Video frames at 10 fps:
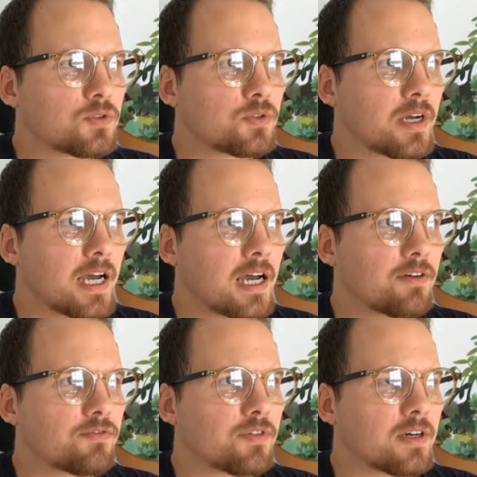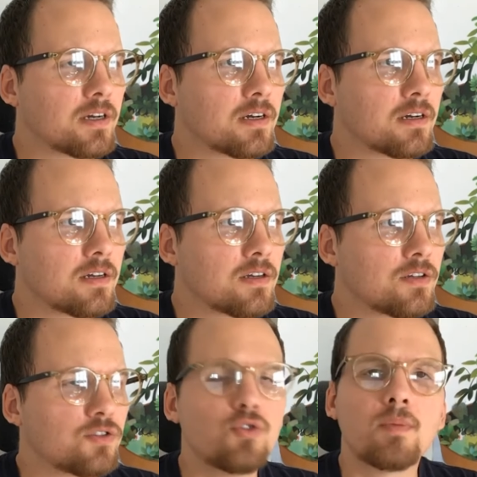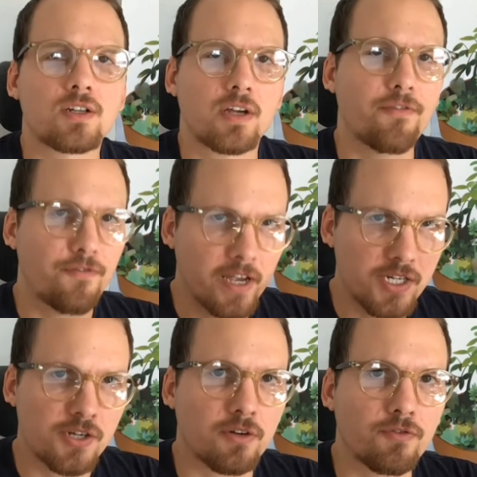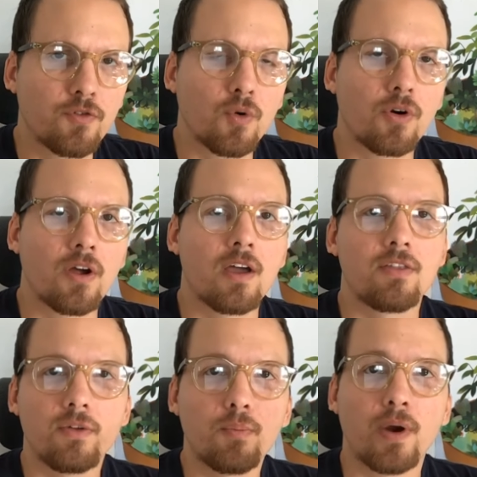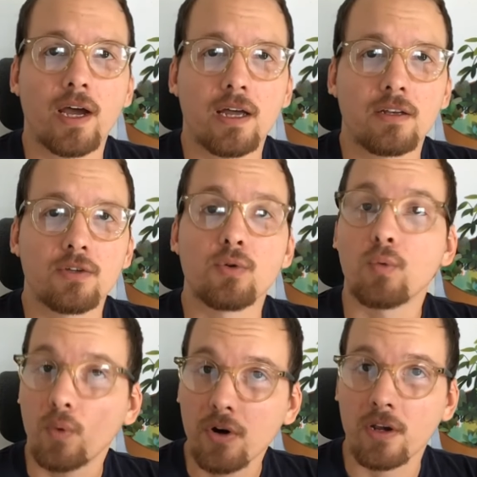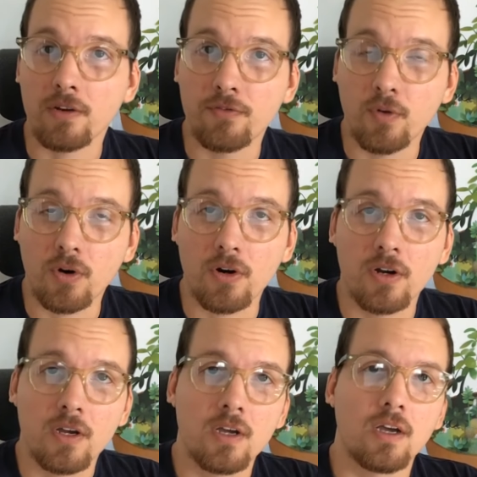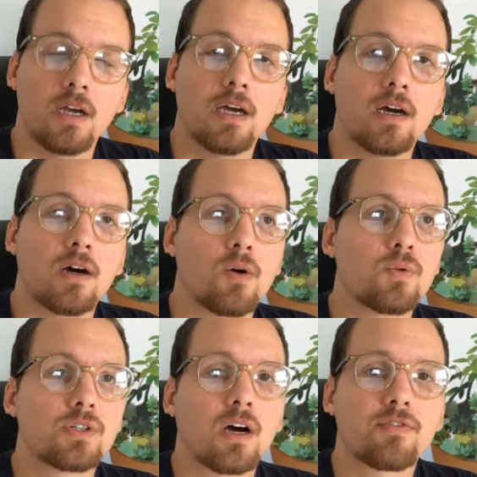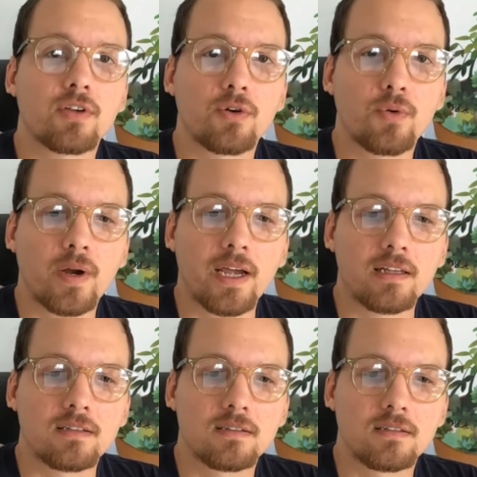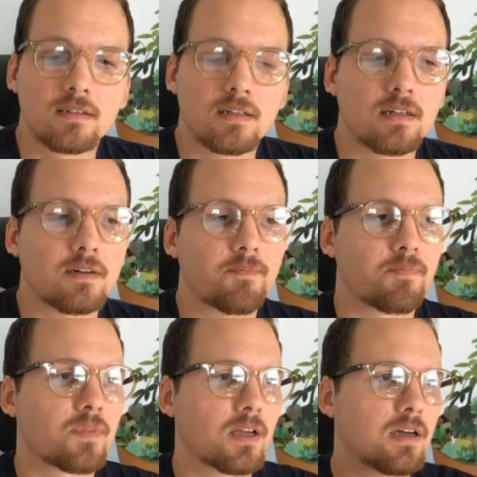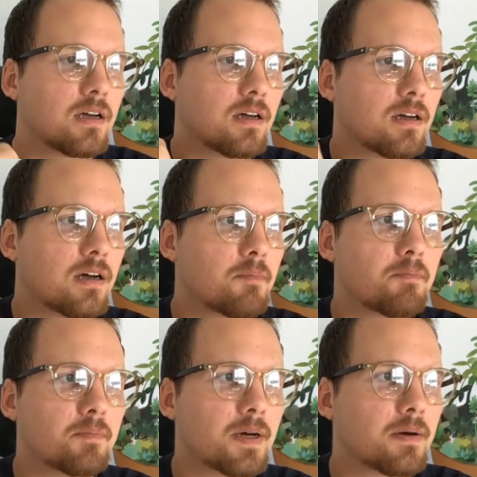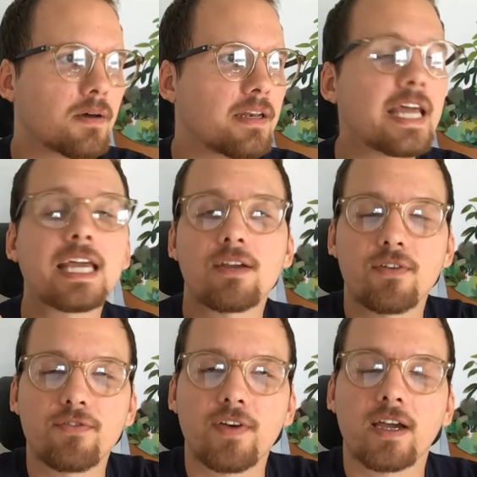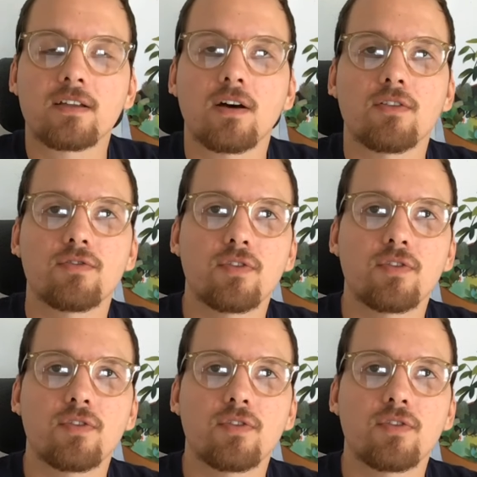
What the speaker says: have too much affection for the brand you're working for, which often creates a negative effect of